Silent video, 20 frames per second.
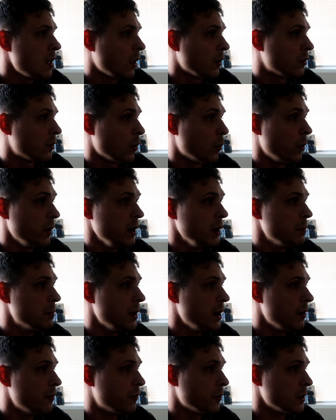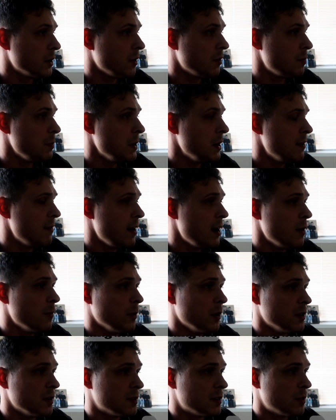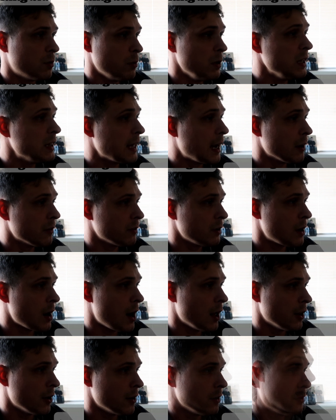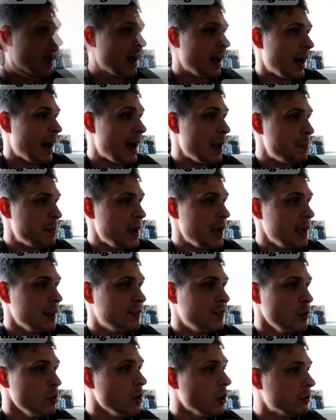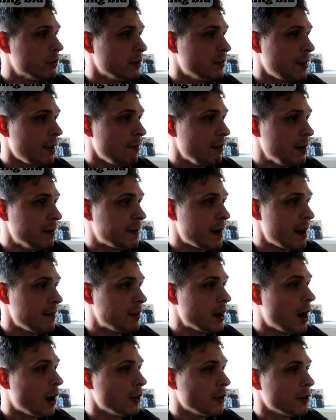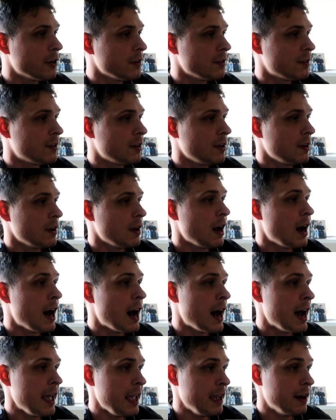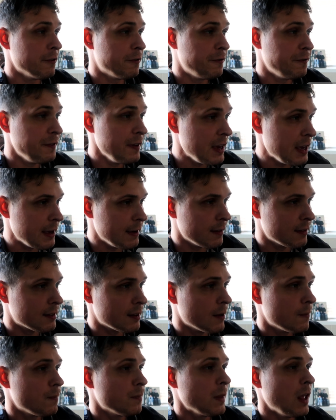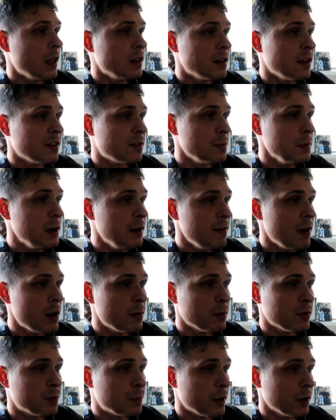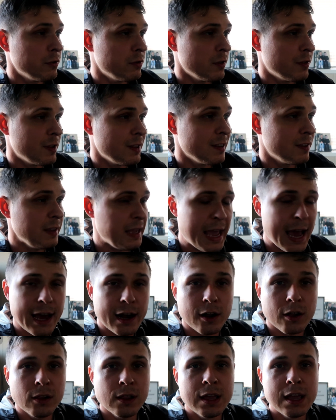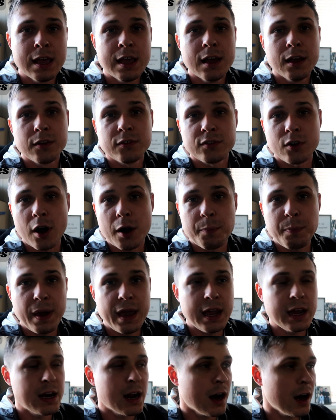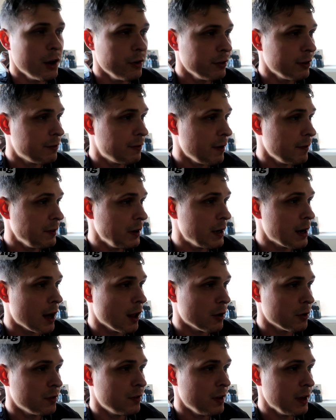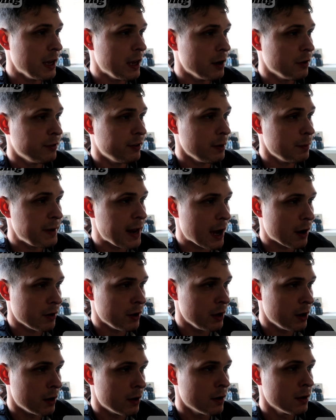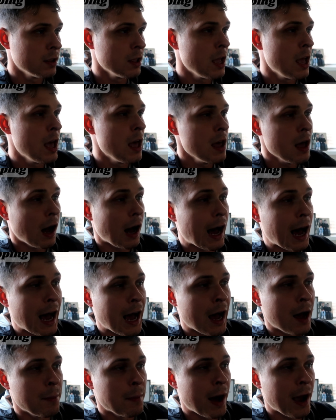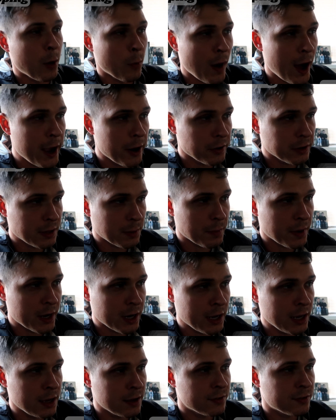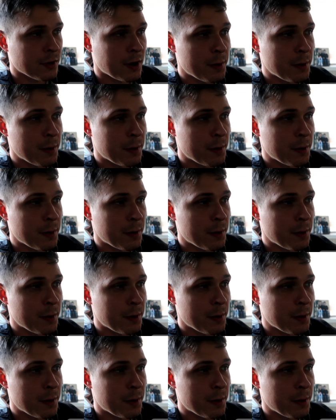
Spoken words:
So winning bid for this minivan was $3,000. I paid $275 in fees, and this minivan was purchased in Seattle. So I paid $150 to get it shipped down here. I wired the money, so